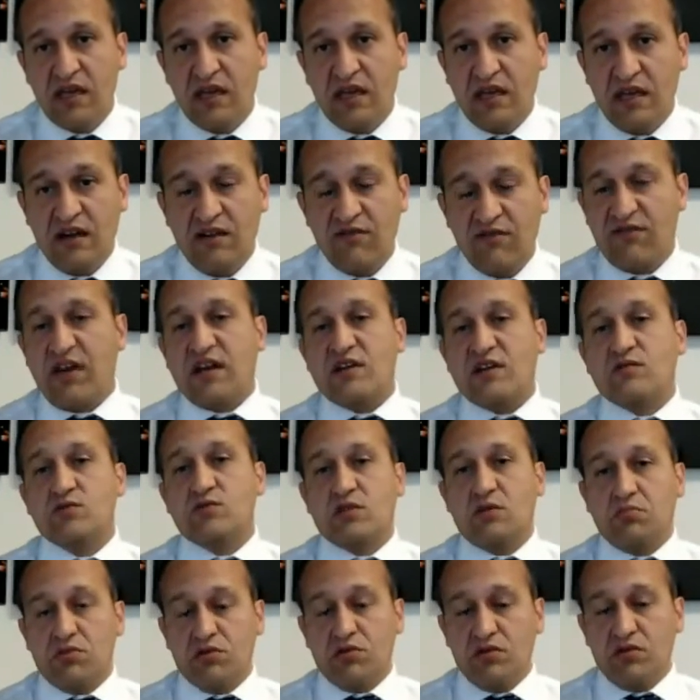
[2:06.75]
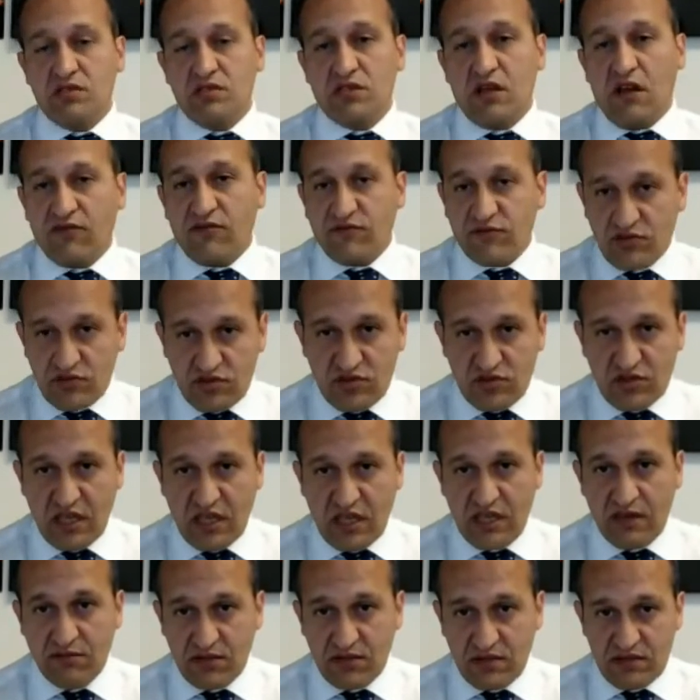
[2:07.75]
And in fact, when the police officers
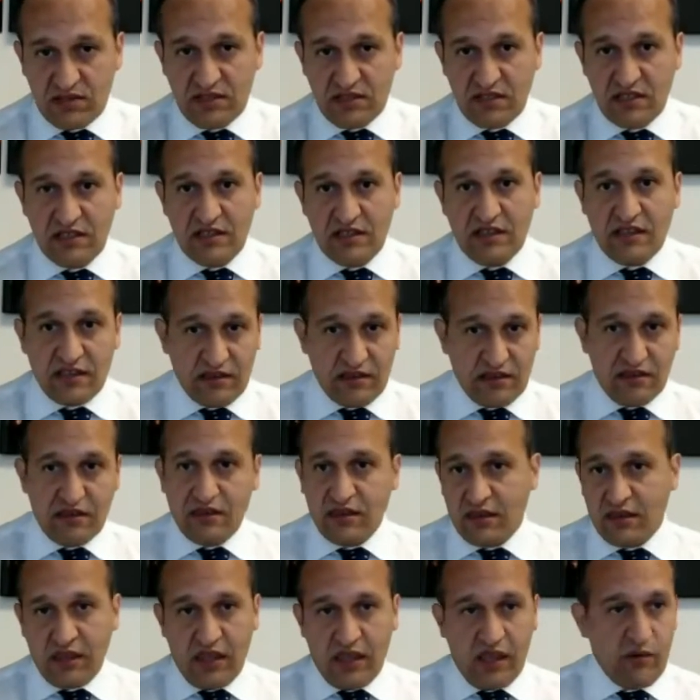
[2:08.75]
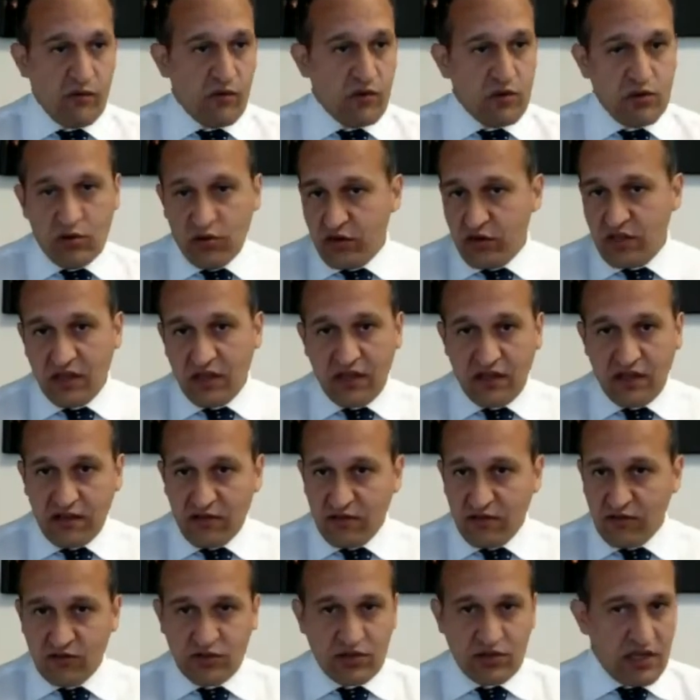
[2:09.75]
came to the scene, they were
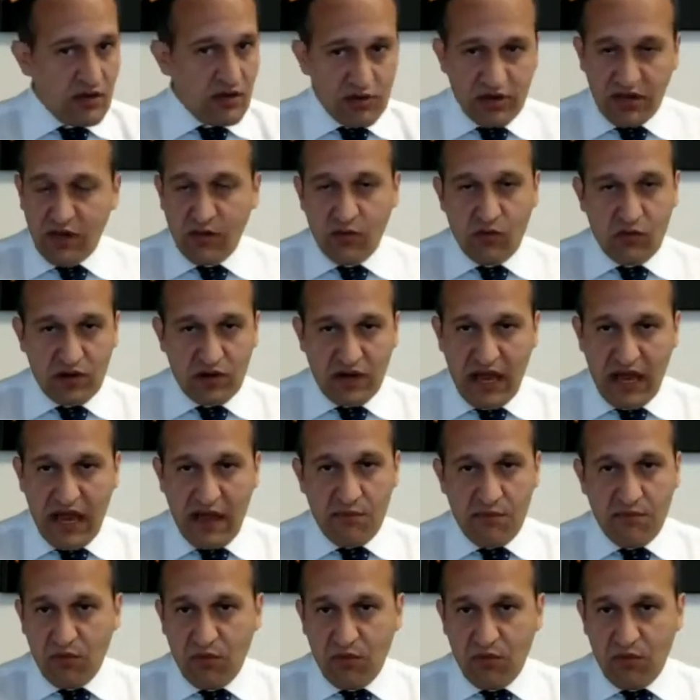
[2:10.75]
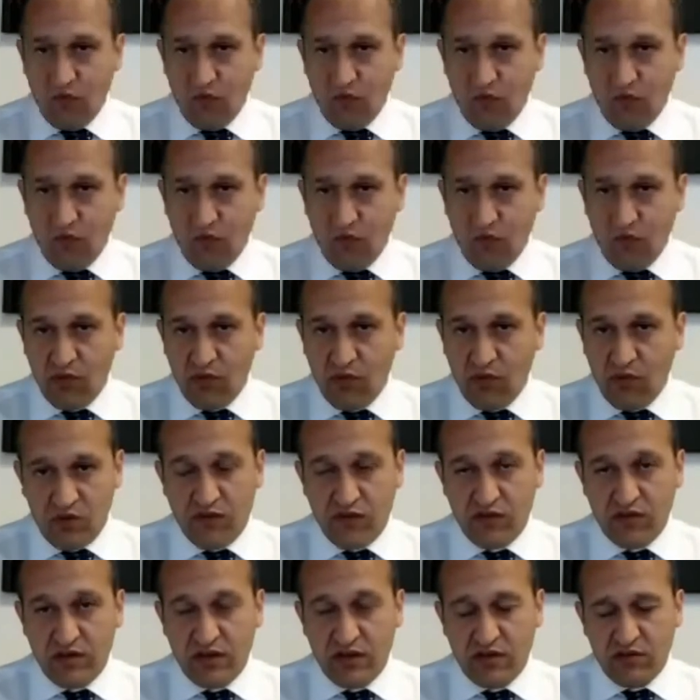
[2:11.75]
looking, saying, okay, what happened? Where's the
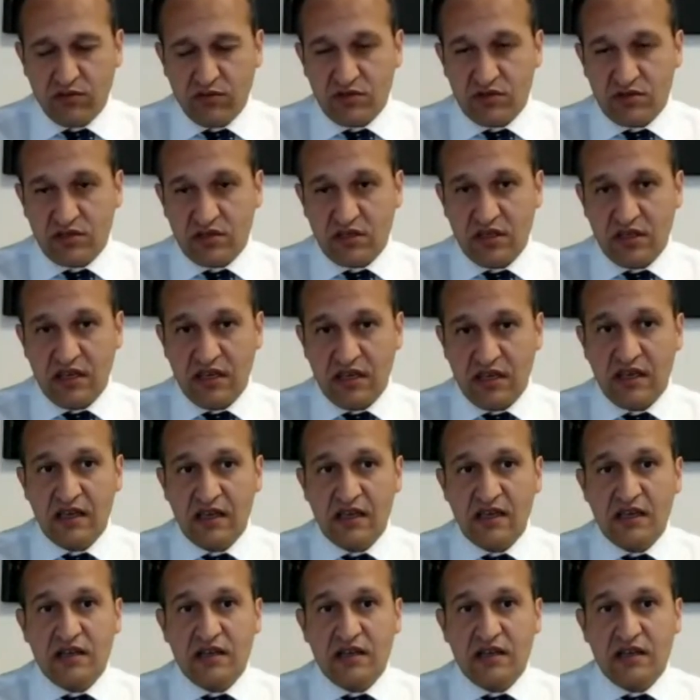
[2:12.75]
driver? And it was the